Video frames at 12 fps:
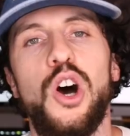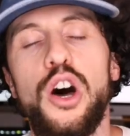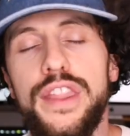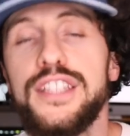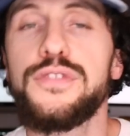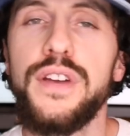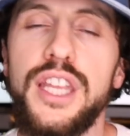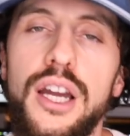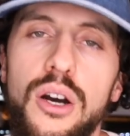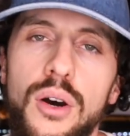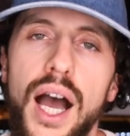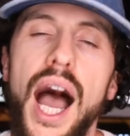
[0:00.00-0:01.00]
On this
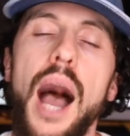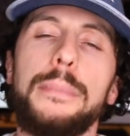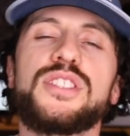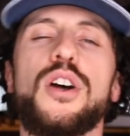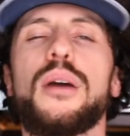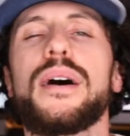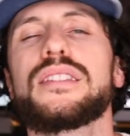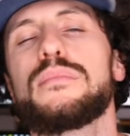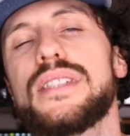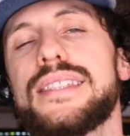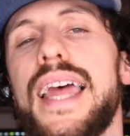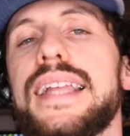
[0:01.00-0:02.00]
video, I'm gonna talk about the
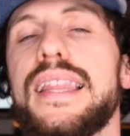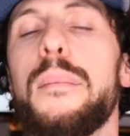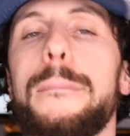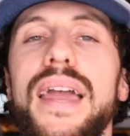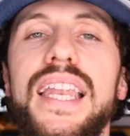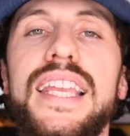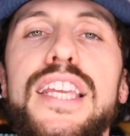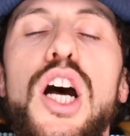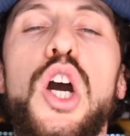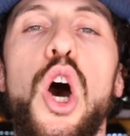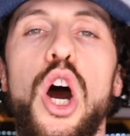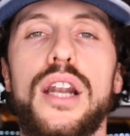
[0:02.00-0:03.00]
mistake that many
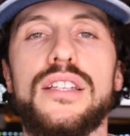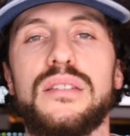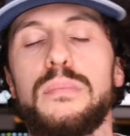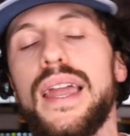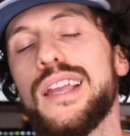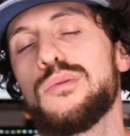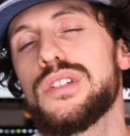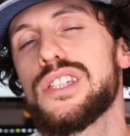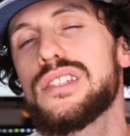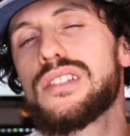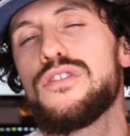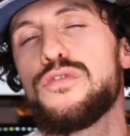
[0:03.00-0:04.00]
young artists make, which
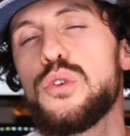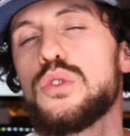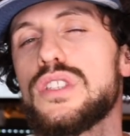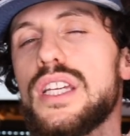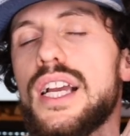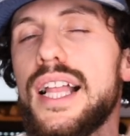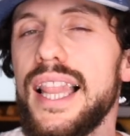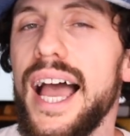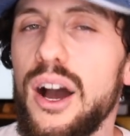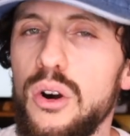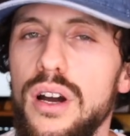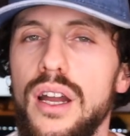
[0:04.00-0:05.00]
is confusing
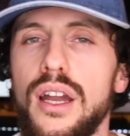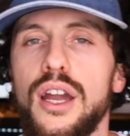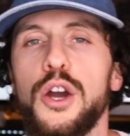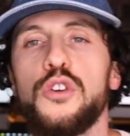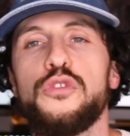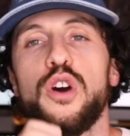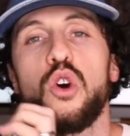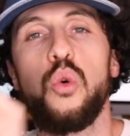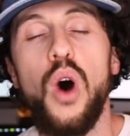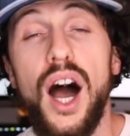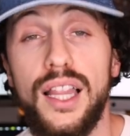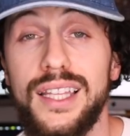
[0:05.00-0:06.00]
clout for
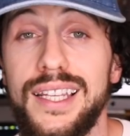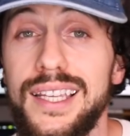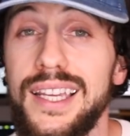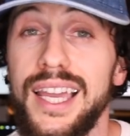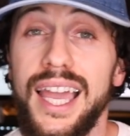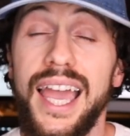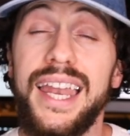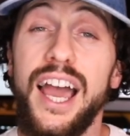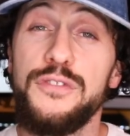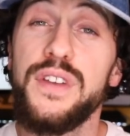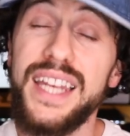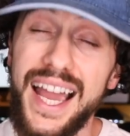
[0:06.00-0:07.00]
quality, and
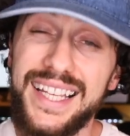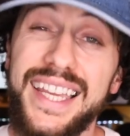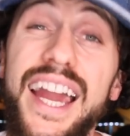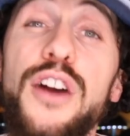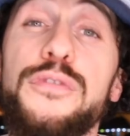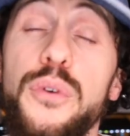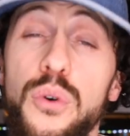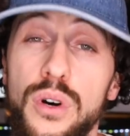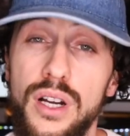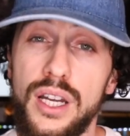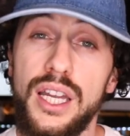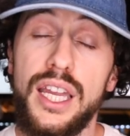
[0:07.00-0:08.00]
how if you're not
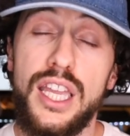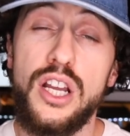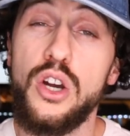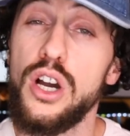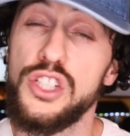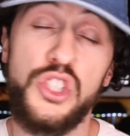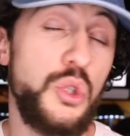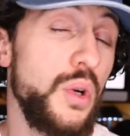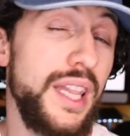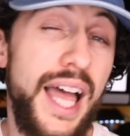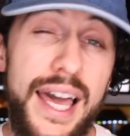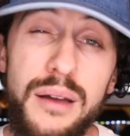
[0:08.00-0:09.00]
careful, it can cost
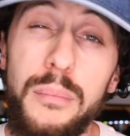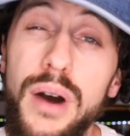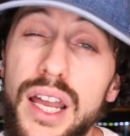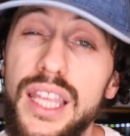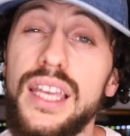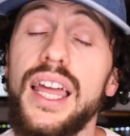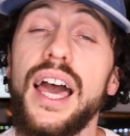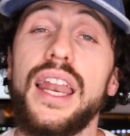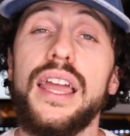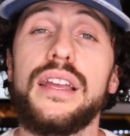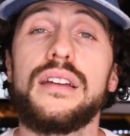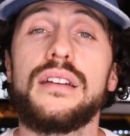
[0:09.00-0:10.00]
you a lot of money and headache.